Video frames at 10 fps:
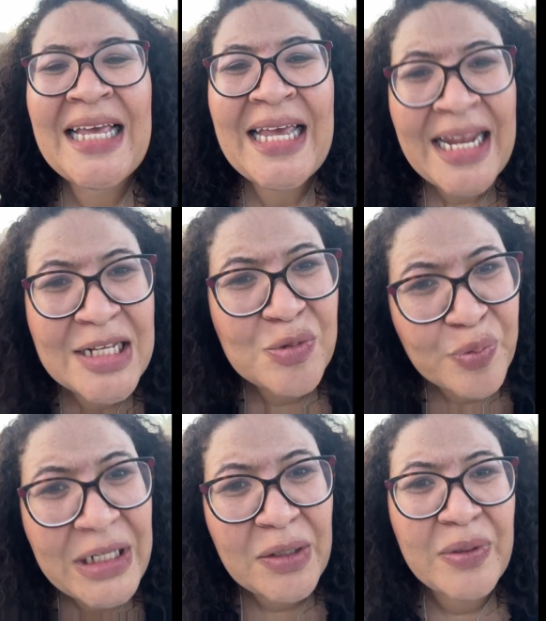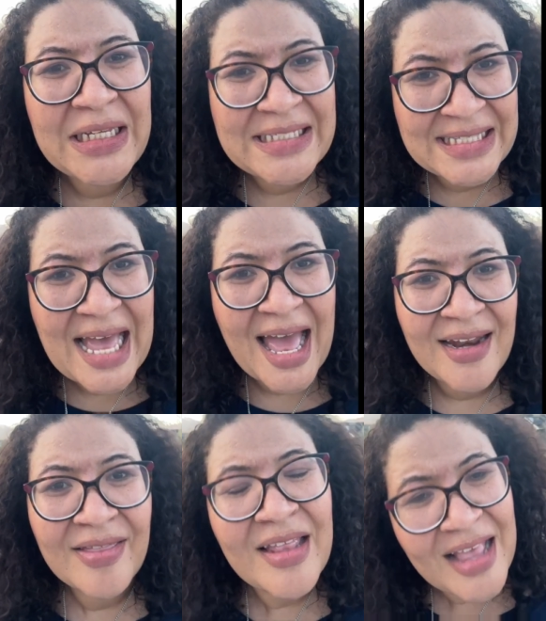it is really, really
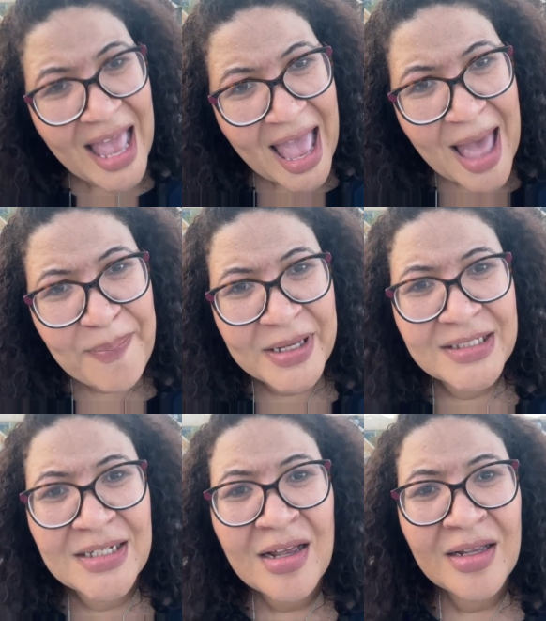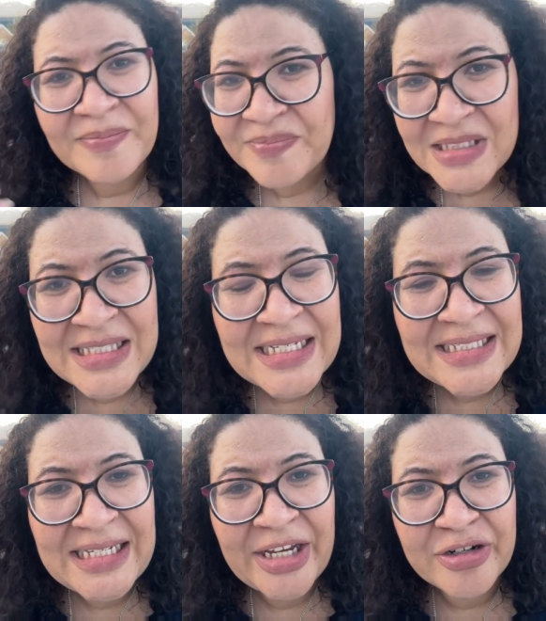sad that that happened
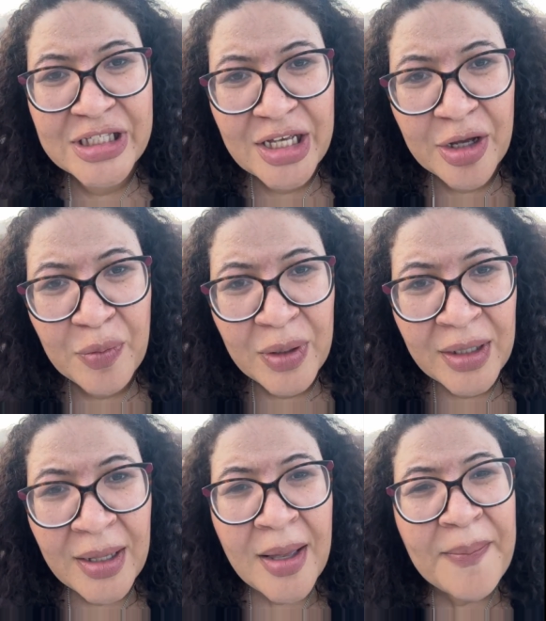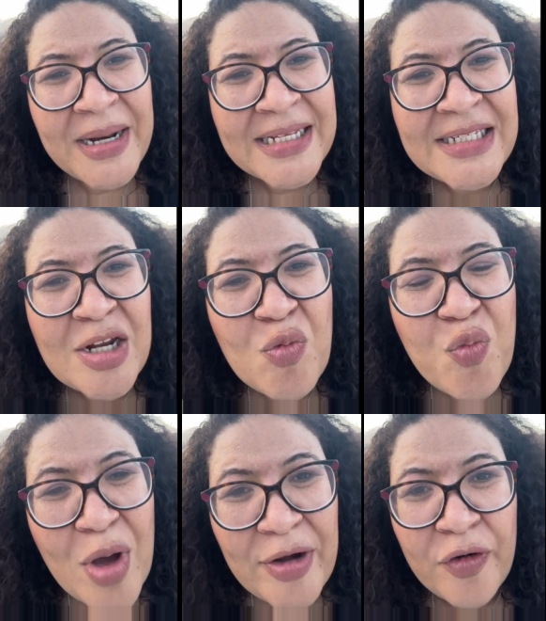60 years ago. But isn't it
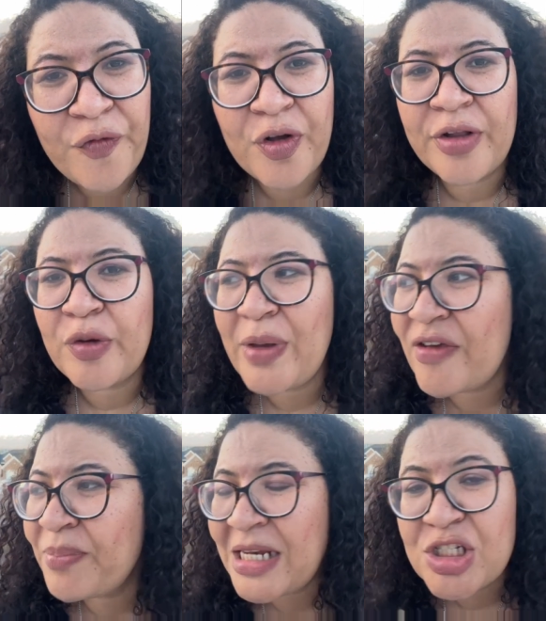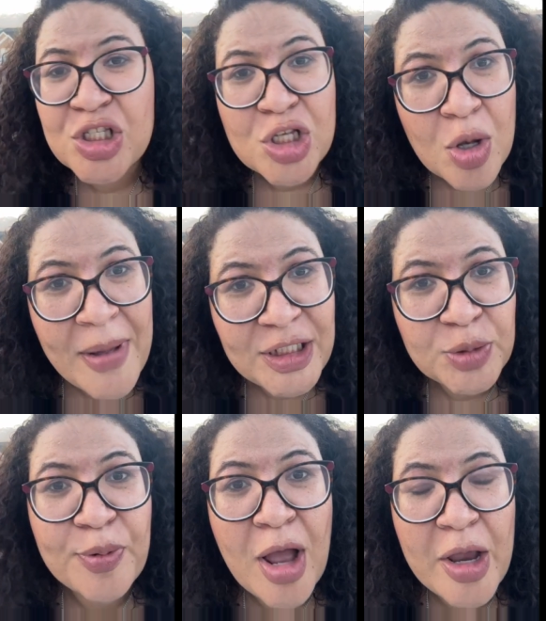wonderful that we have made so
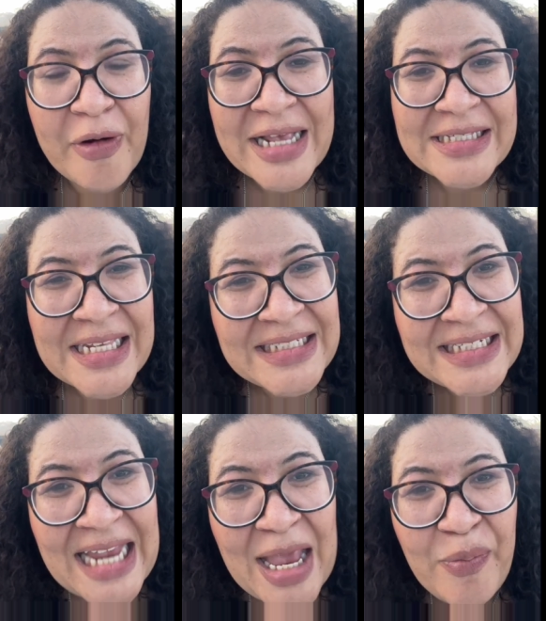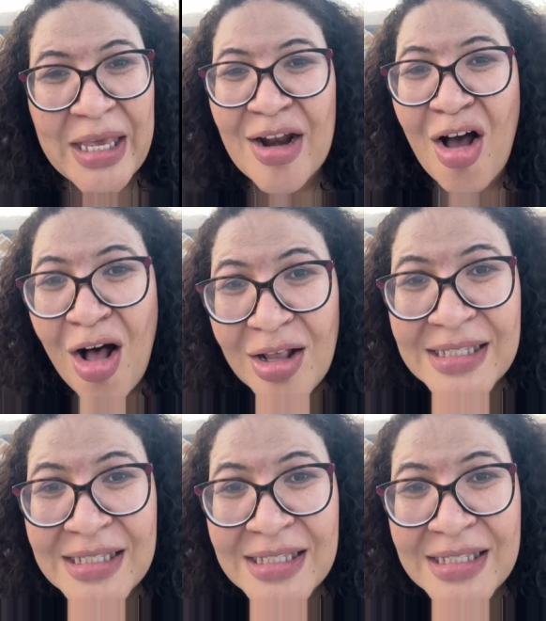much progress that today we can all